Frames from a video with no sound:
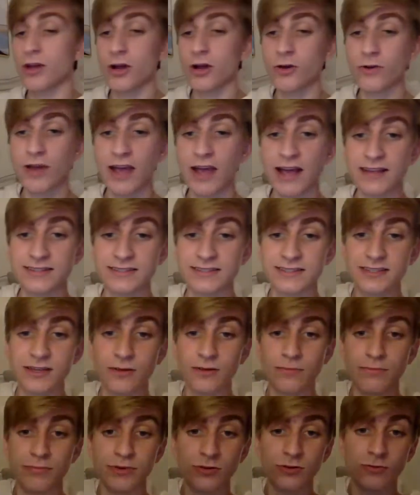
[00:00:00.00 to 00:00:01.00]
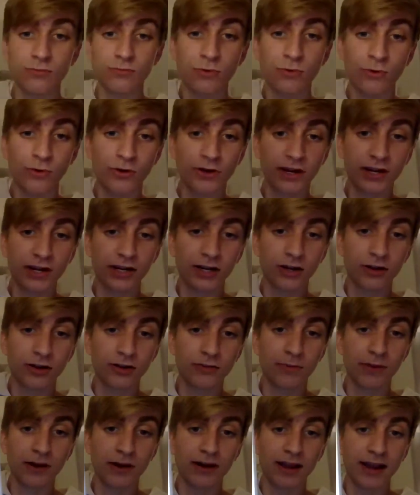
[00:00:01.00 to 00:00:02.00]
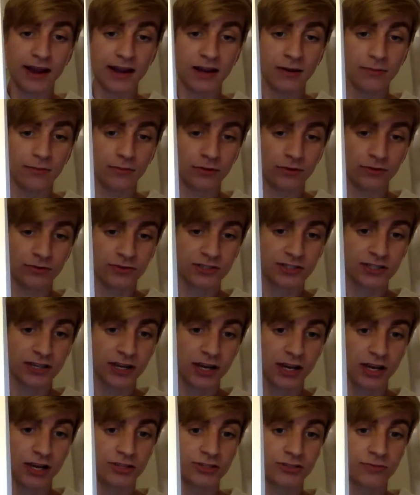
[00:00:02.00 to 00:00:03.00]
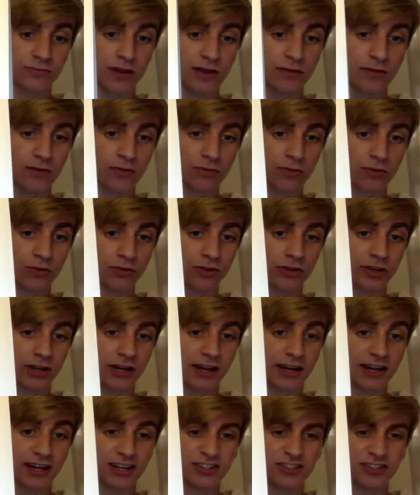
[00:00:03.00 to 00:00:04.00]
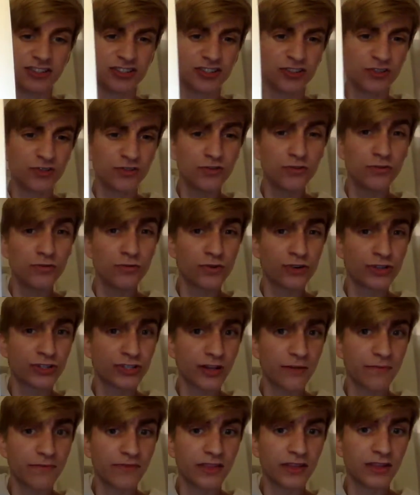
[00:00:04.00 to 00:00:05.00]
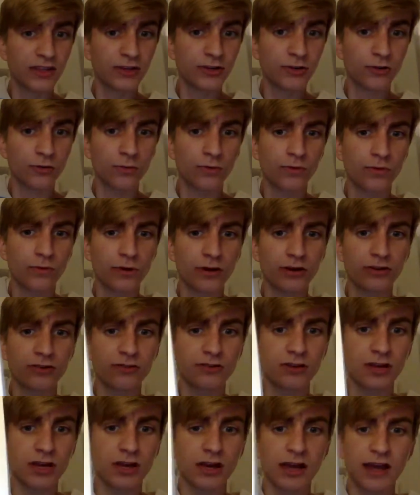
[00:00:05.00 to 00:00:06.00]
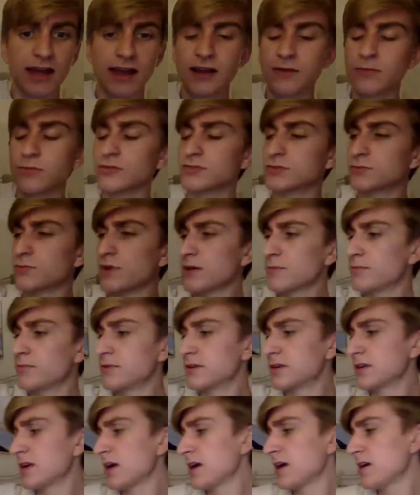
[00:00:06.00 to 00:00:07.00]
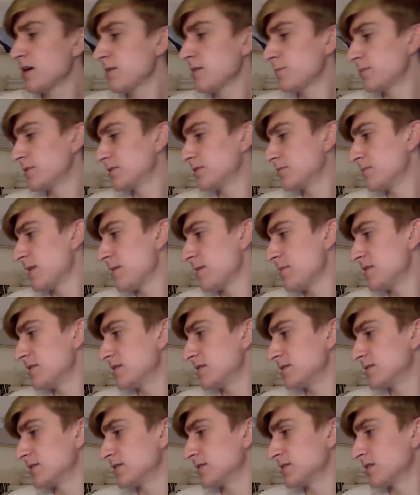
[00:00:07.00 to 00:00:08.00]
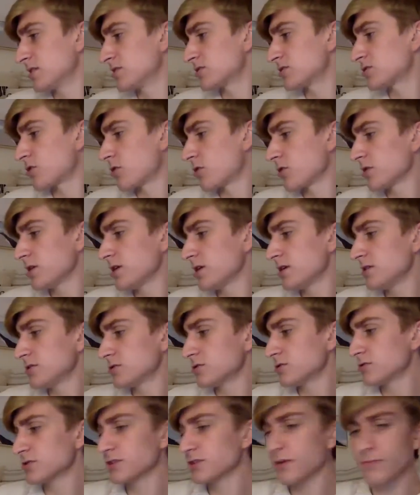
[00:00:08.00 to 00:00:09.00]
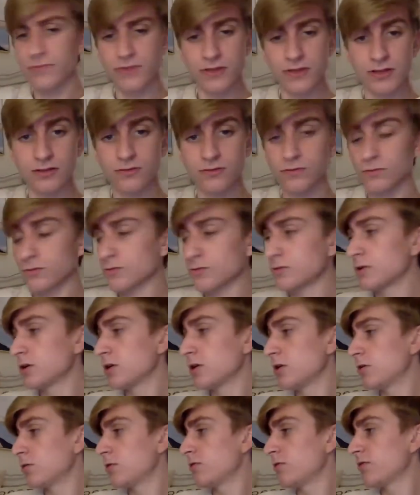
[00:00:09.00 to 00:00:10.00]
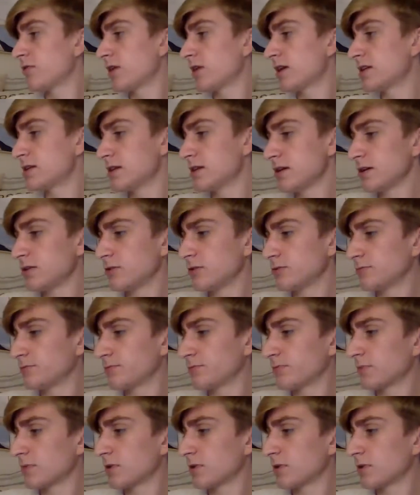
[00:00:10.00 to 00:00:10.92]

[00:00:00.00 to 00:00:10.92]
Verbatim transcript: Okay, I see a billboard here about animals. So maybe we're looking at a zoo or something, or where animals might be kept. Maybe this is a circus or something. We'll, we'll find out.